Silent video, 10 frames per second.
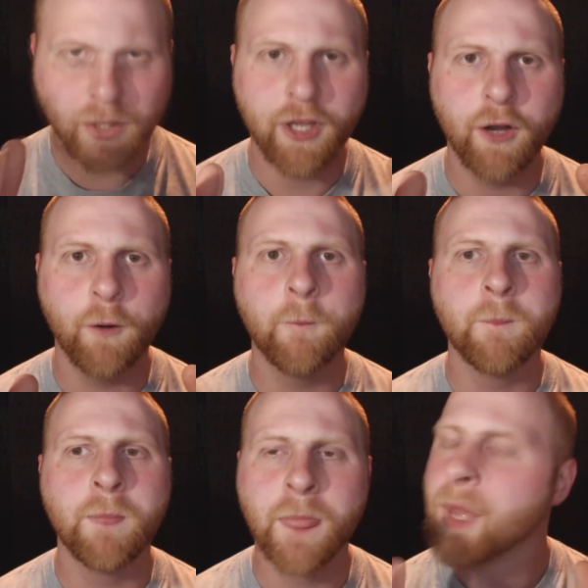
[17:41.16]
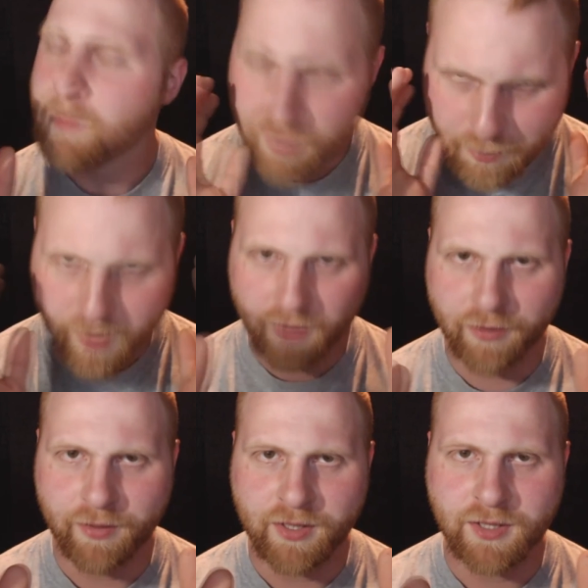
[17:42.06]
to you, be
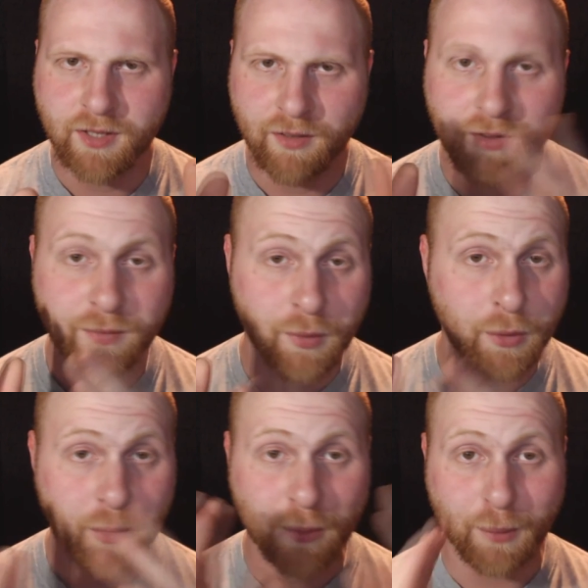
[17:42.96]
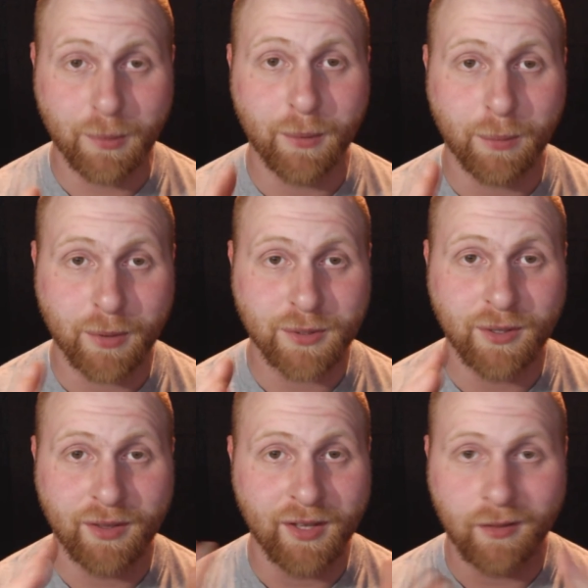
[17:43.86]
proud of this. And if you turn to a
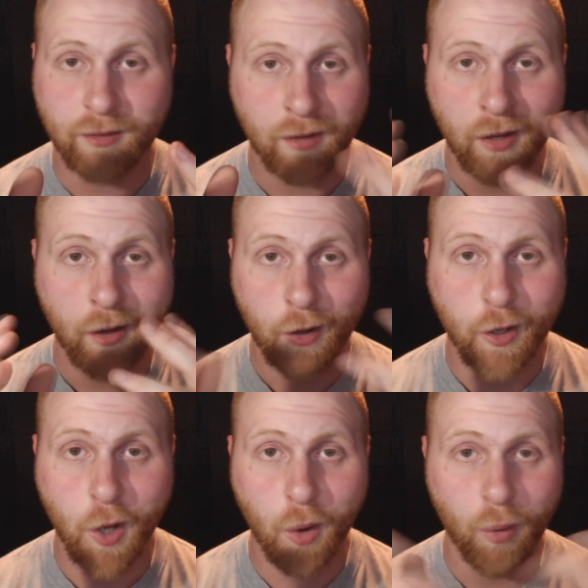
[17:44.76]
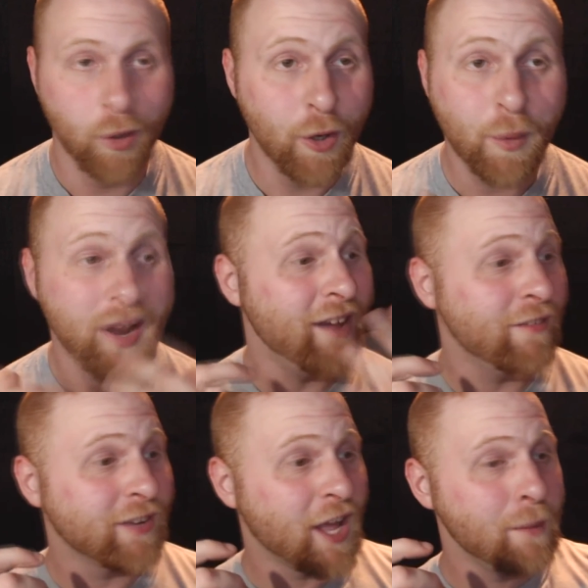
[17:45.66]
person and go, look what
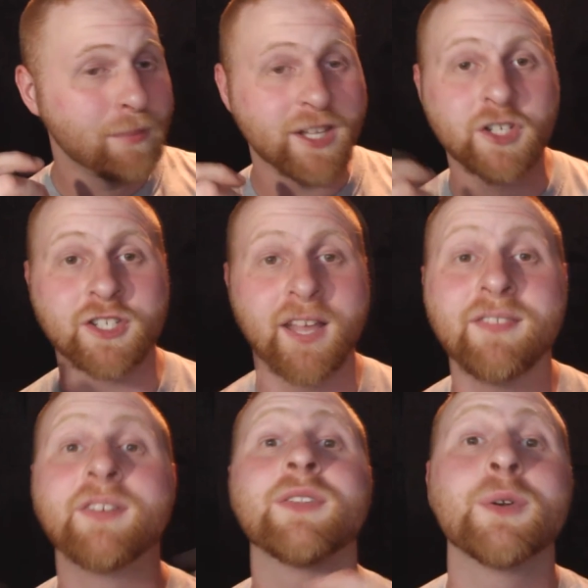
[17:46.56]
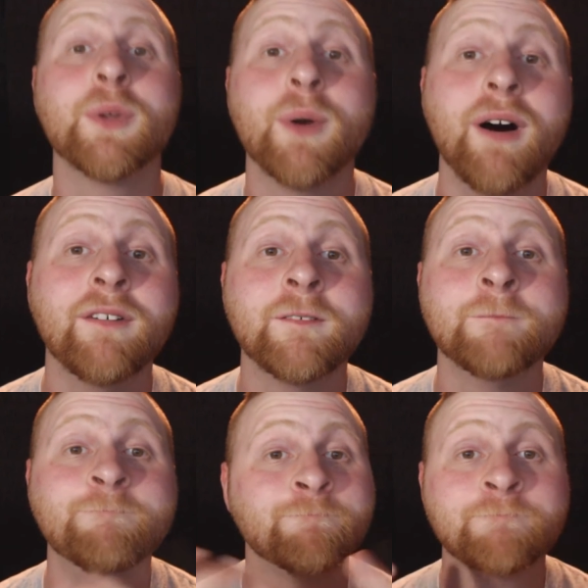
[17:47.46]
I've accomplished, and they turn you off,